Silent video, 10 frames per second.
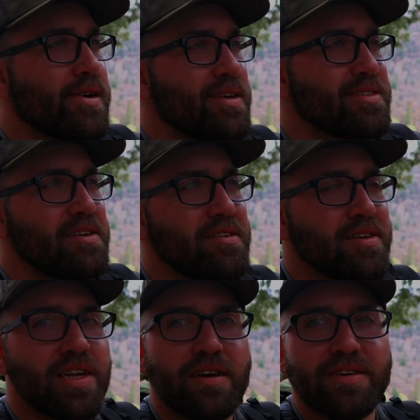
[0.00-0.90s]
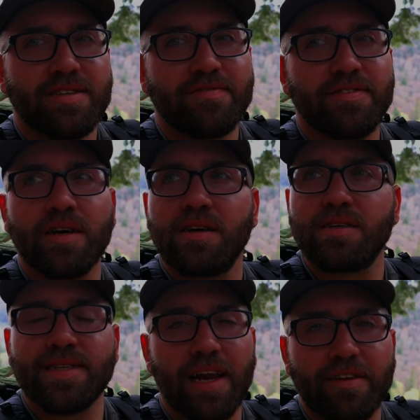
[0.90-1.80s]
So, you know, it's a
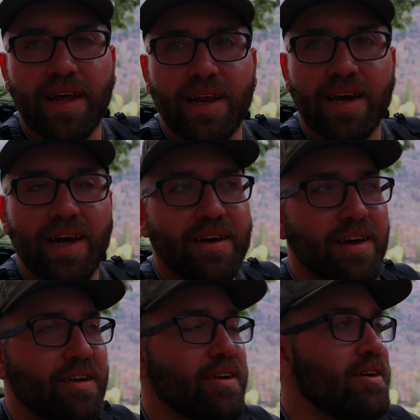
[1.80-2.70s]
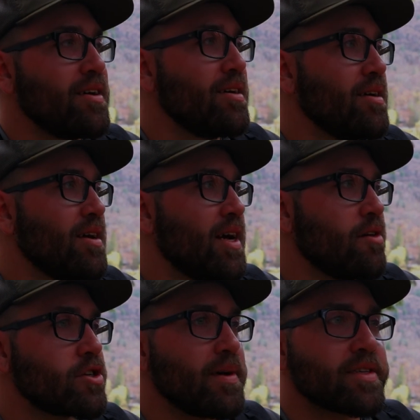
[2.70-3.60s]
Saturday night out here.
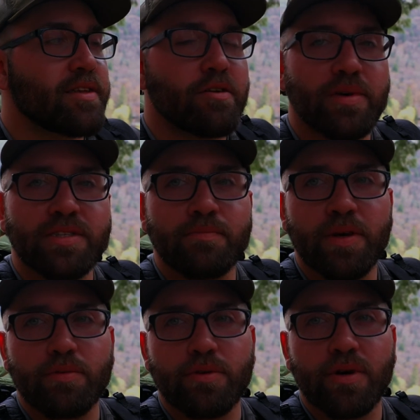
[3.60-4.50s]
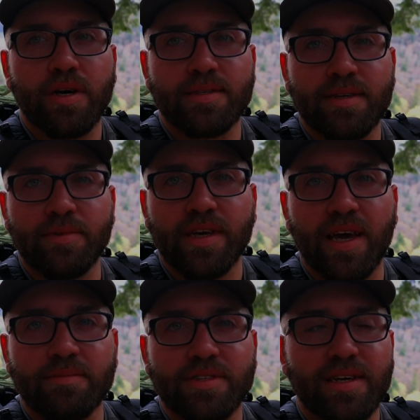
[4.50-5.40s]
I'm expecting there to be some people in some of the
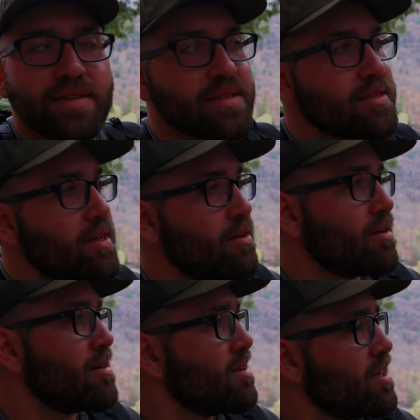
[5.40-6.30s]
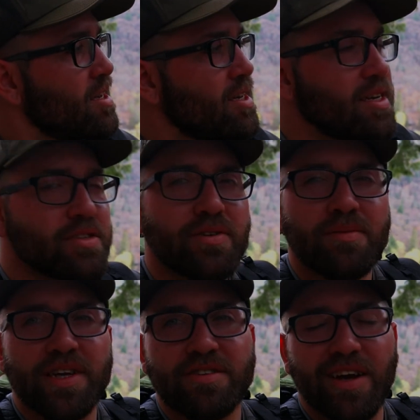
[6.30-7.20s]
campsites. So just want
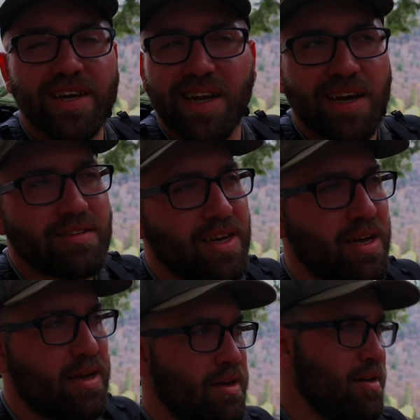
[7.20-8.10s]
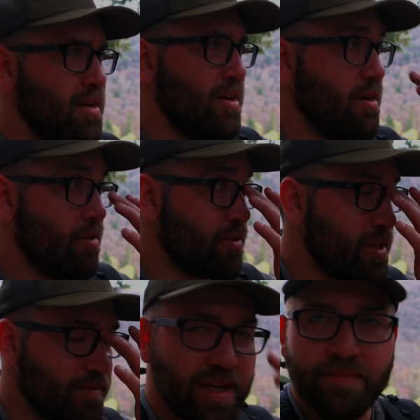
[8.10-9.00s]
to make sure I get out with
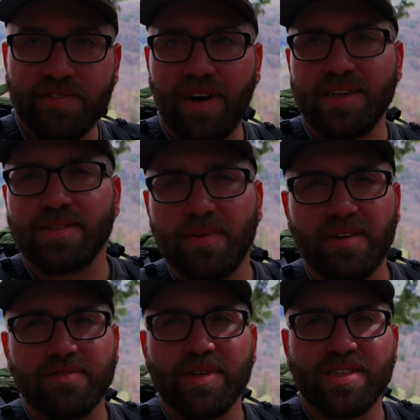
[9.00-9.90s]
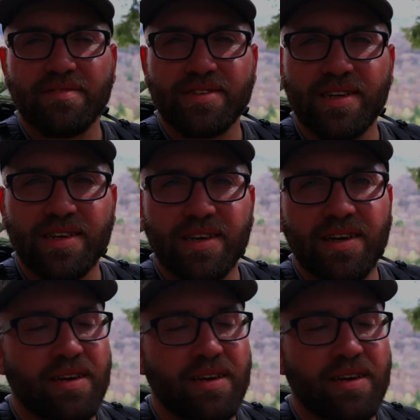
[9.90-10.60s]
enough time to find a spot for myself tonight.